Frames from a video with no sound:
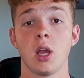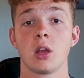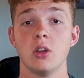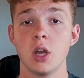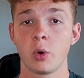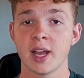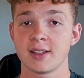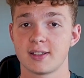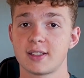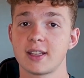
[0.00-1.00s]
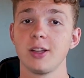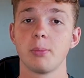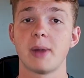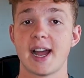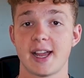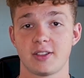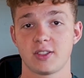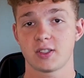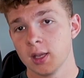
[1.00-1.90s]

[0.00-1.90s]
known as skill bias.